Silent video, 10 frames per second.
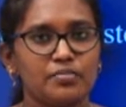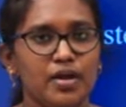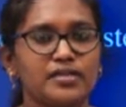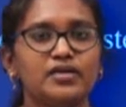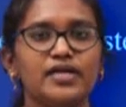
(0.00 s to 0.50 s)

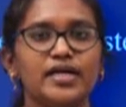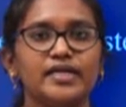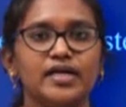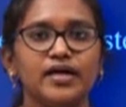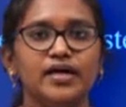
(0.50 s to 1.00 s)
mother
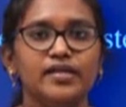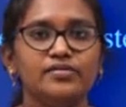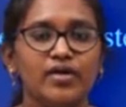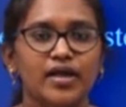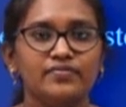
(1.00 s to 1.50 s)
data
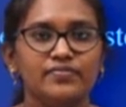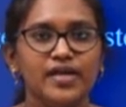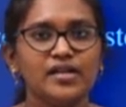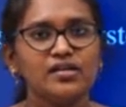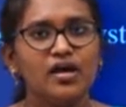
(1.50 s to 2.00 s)
in one file